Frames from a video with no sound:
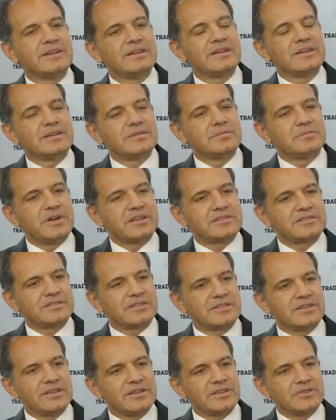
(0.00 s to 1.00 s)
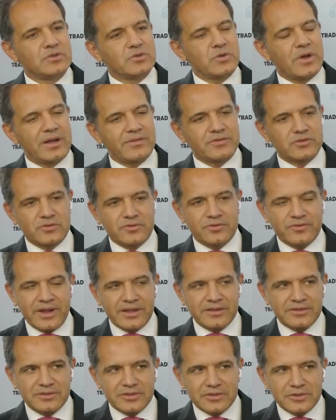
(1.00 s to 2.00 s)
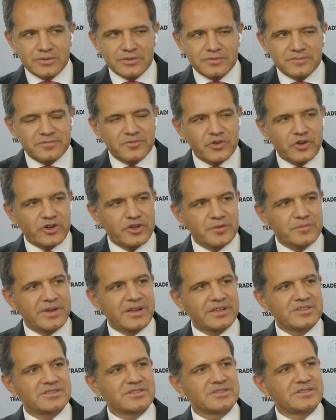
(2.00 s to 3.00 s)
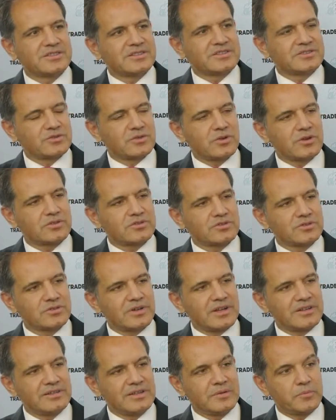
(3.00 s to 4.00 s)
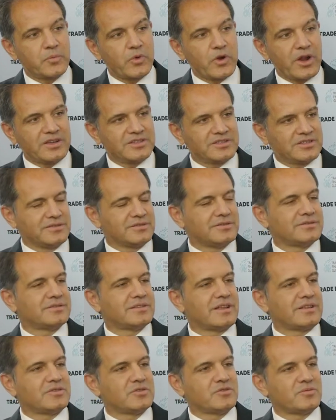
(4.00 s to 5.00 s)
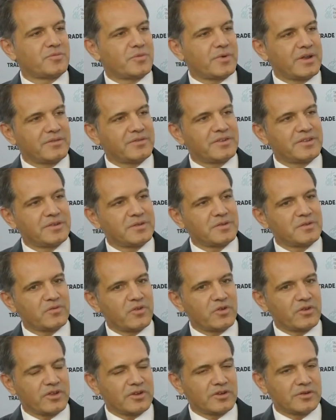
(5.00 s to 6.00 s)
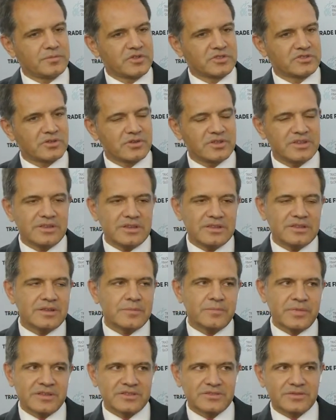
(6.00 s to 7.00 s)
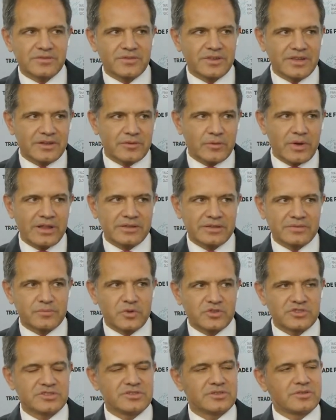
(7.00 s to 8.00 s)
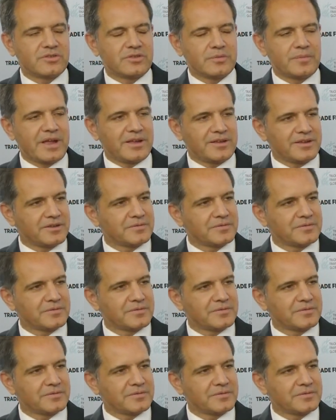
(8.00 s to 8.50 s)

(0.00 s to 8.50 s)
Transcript: but you have to fine-tune very much the structure and the pricing that you pay for the coupon. So it depends on the relative position of the bank.